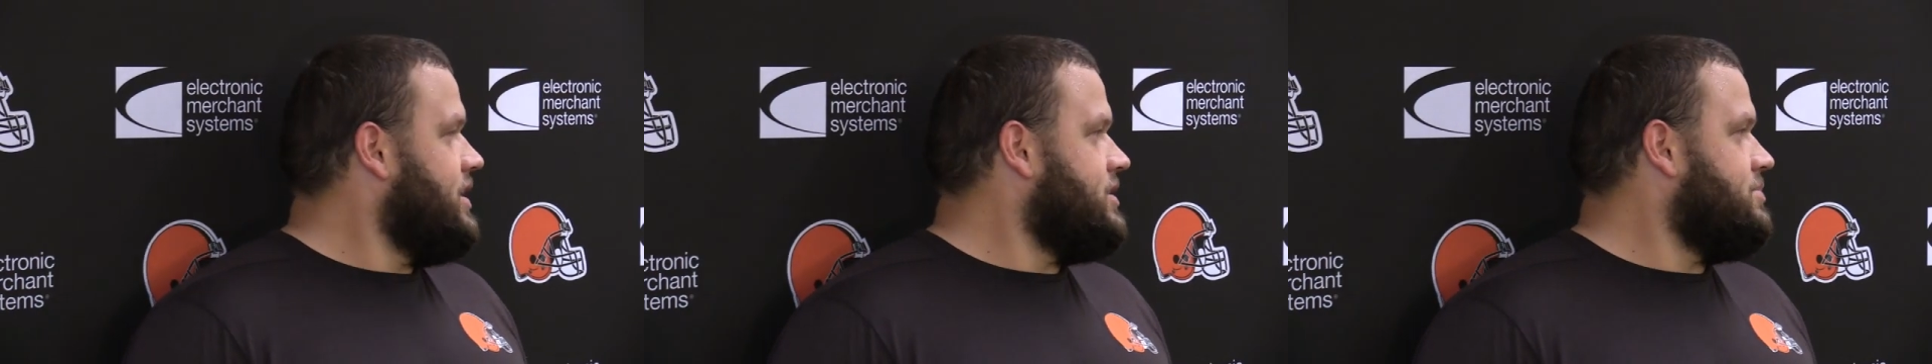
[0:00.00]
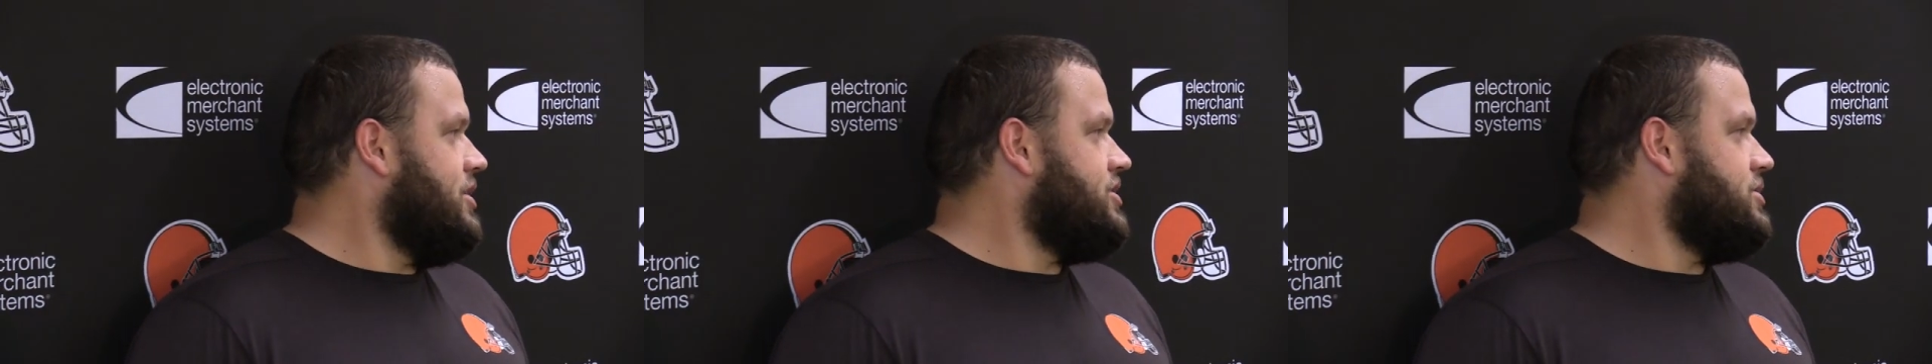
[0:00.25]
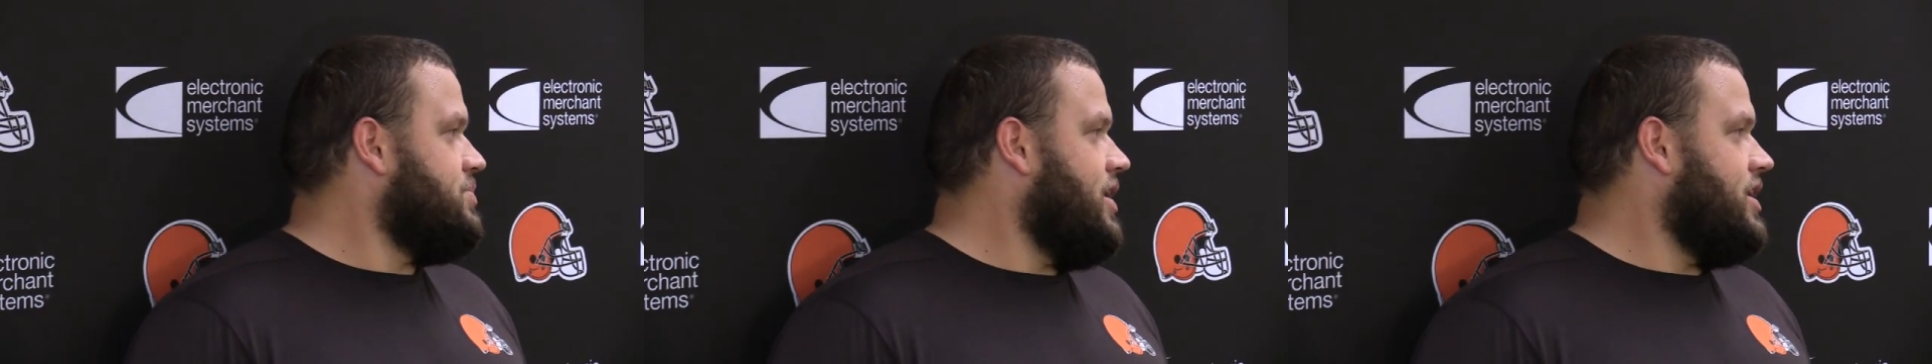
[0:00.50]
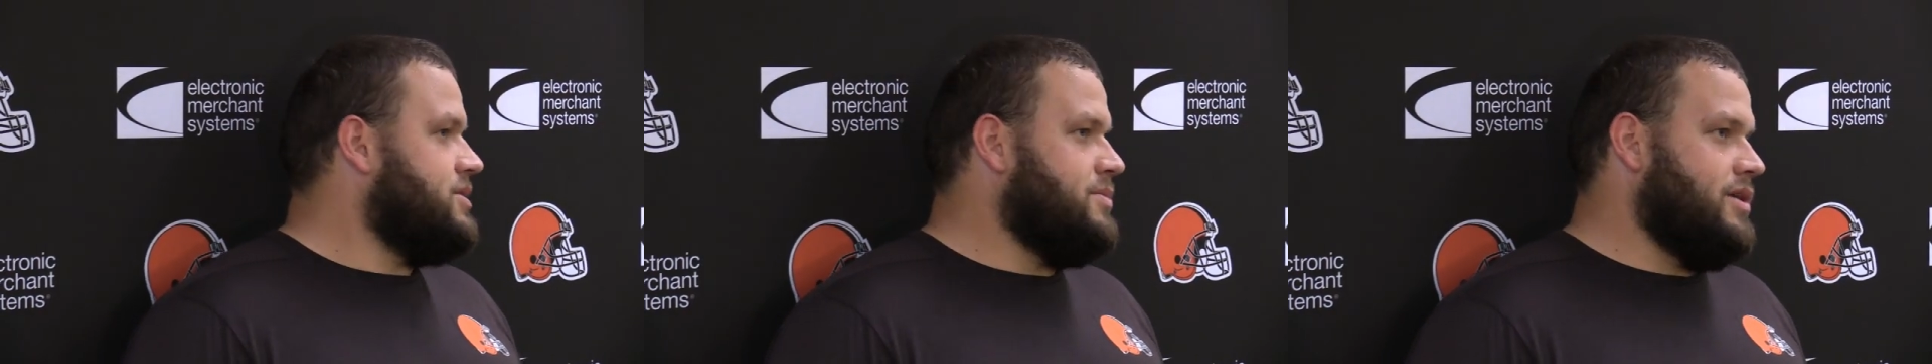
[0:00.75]
as much as
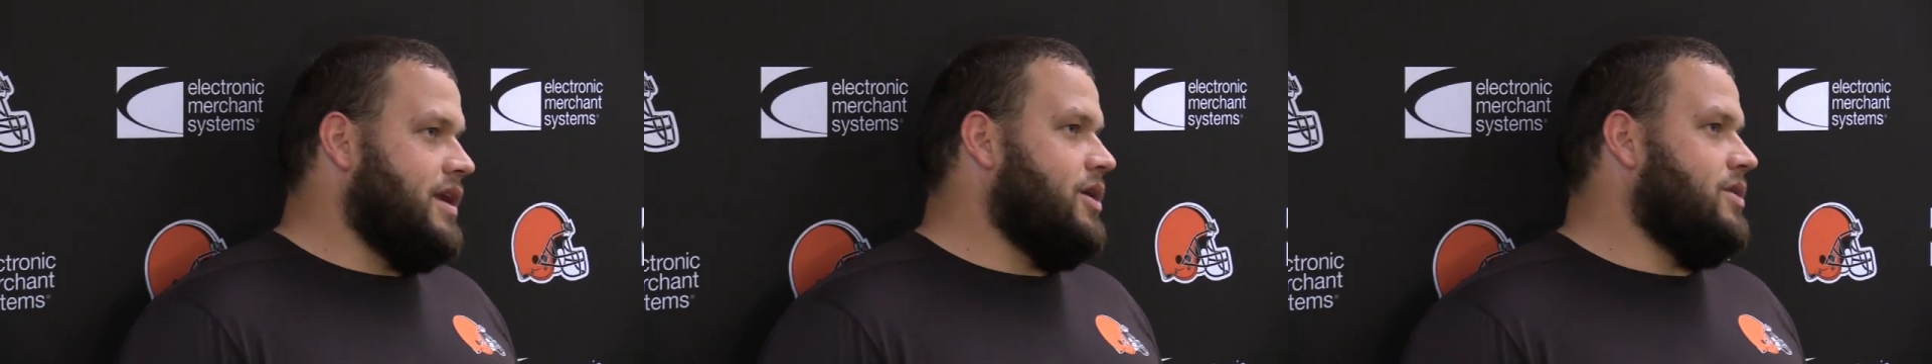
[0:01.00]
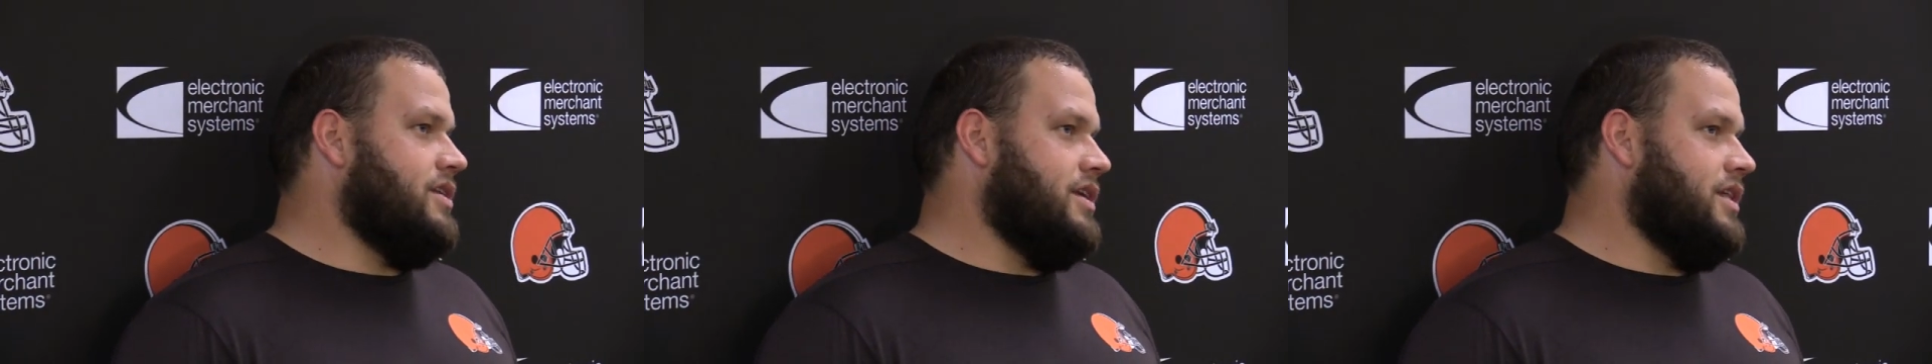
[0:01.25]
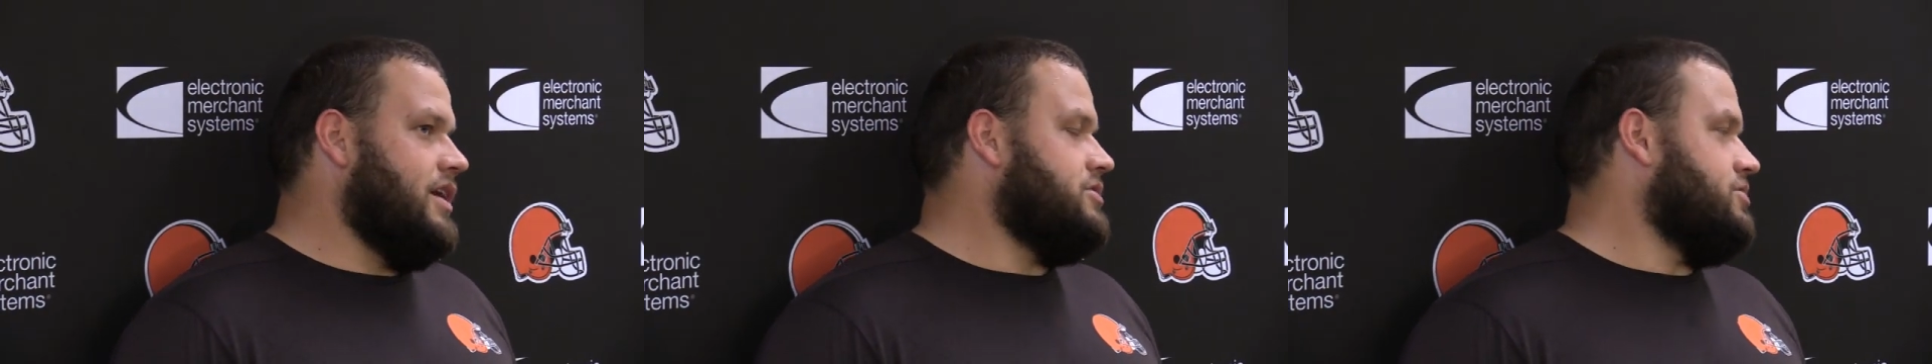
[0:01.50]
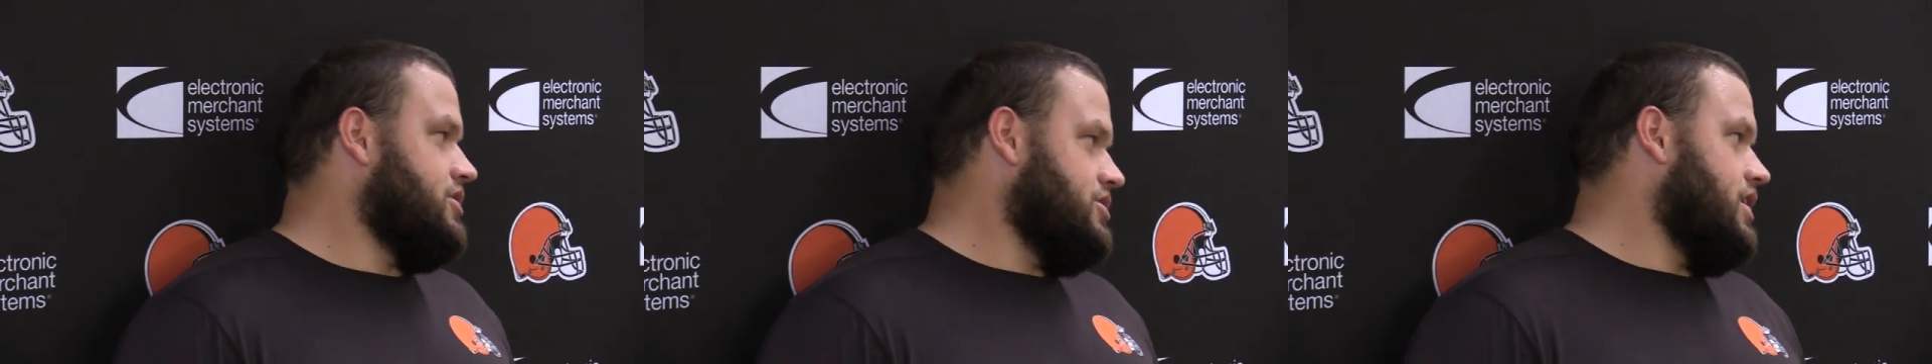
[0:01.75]
possible, and I know the
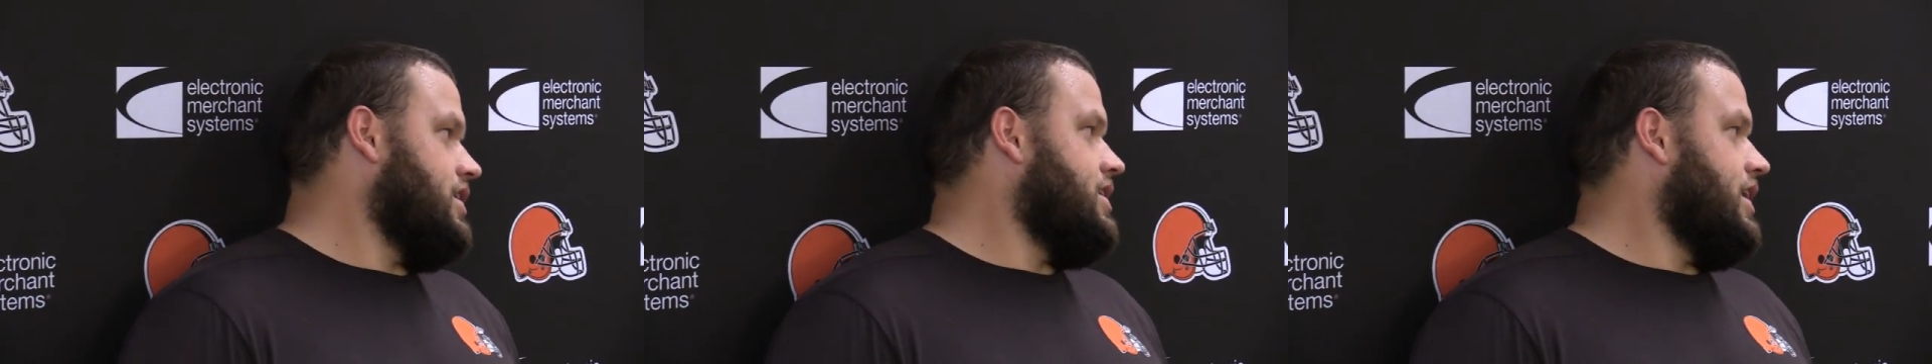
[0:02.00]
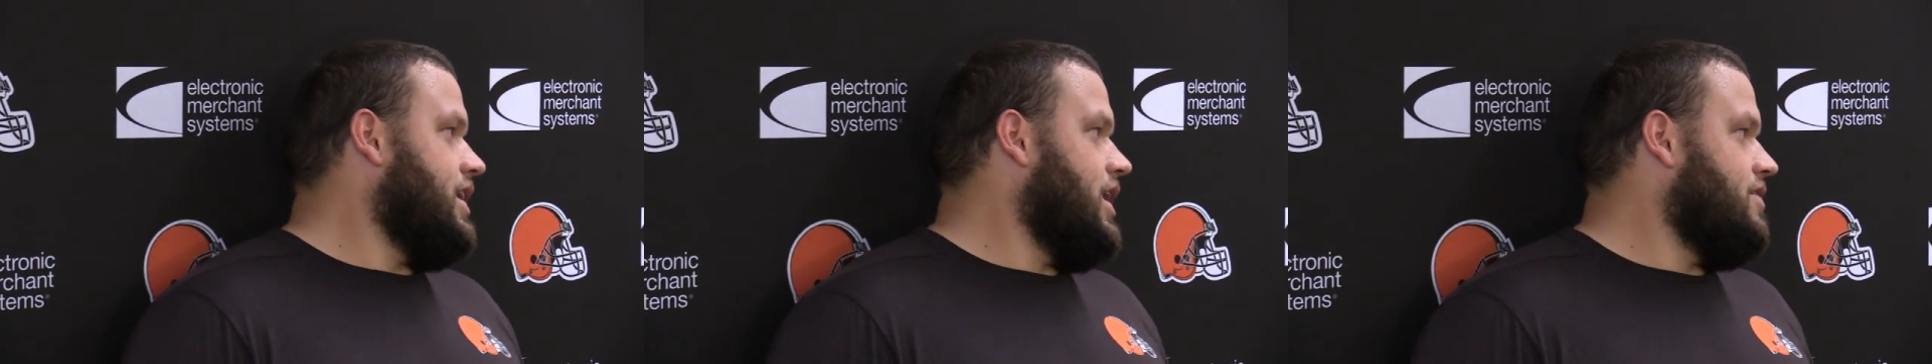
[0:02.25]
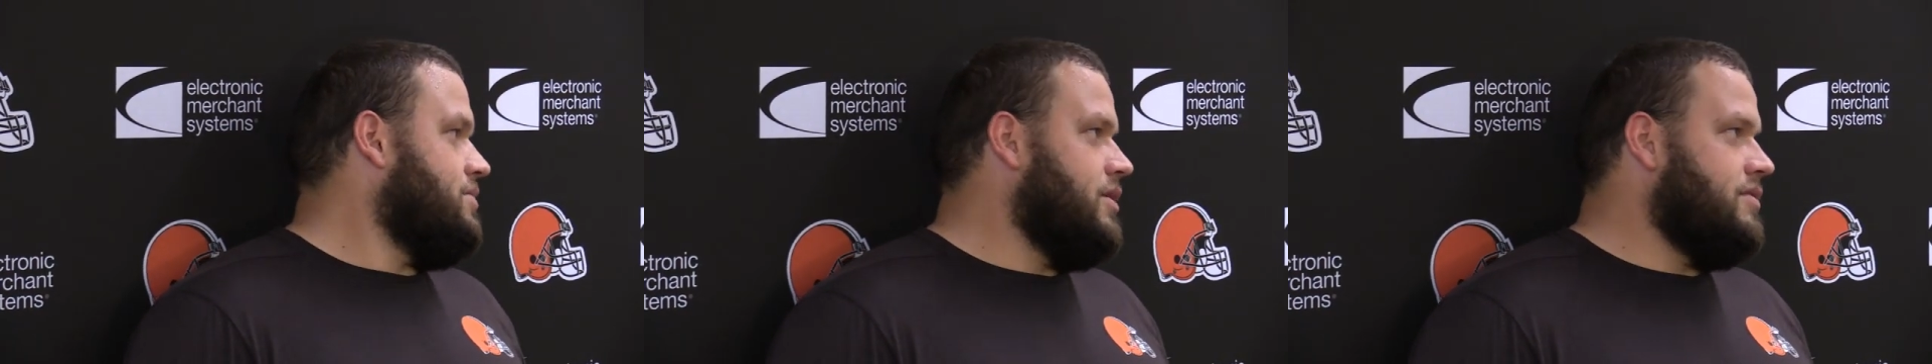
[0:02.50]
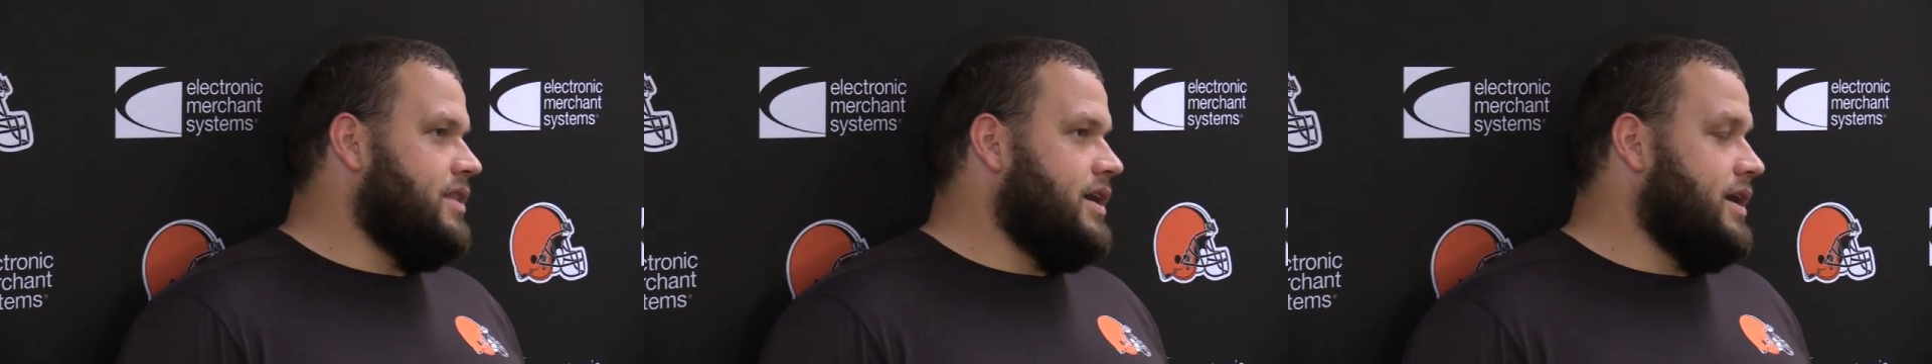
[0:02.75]
D-line's really trying to take care of him
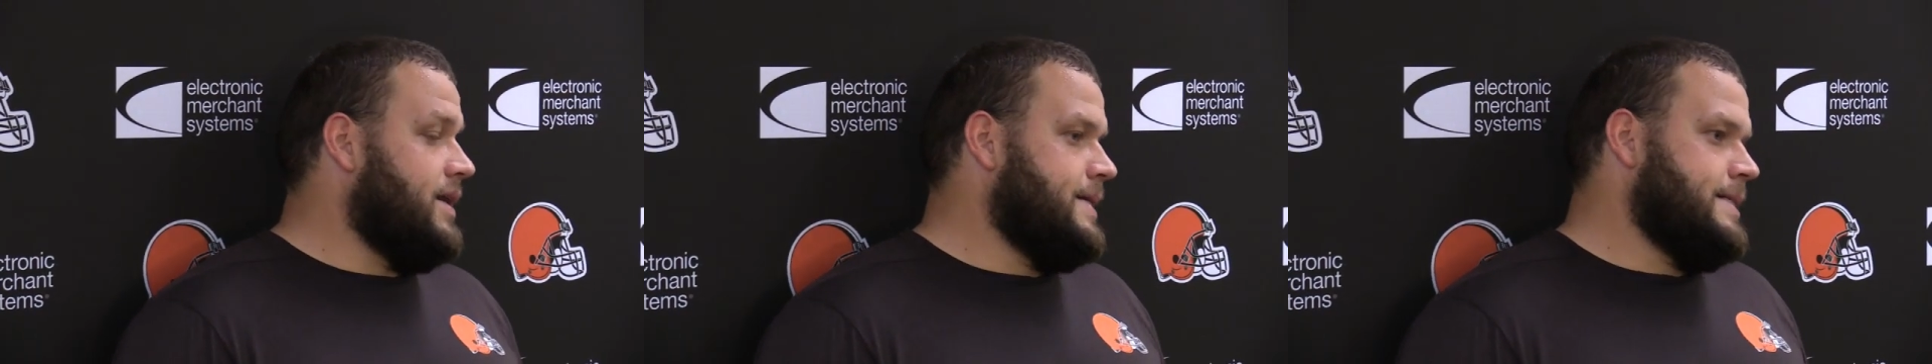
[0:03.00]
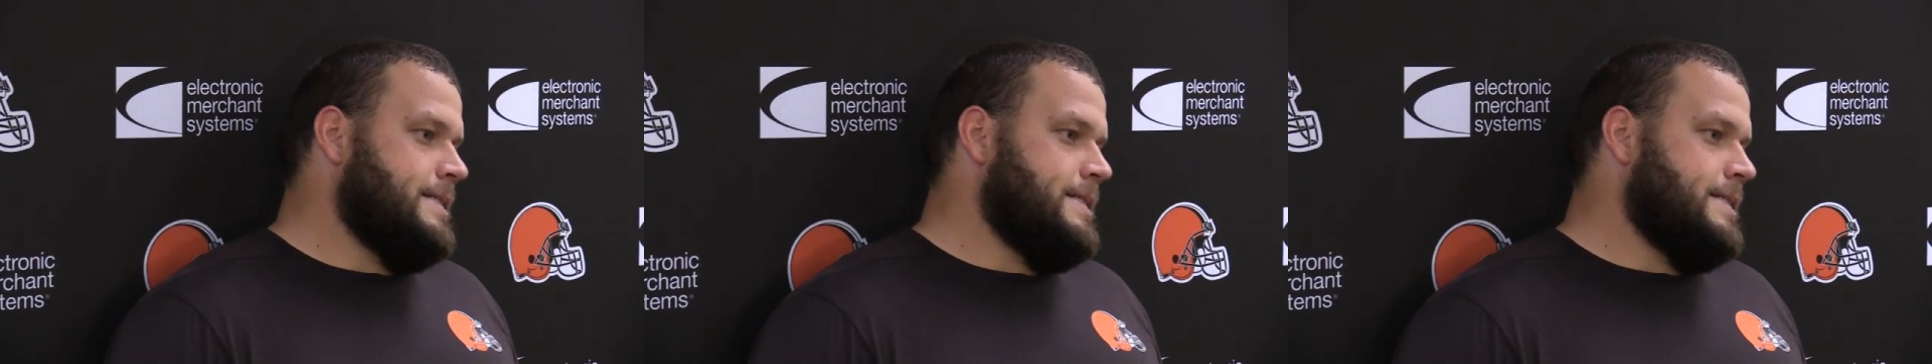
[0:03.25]
over there.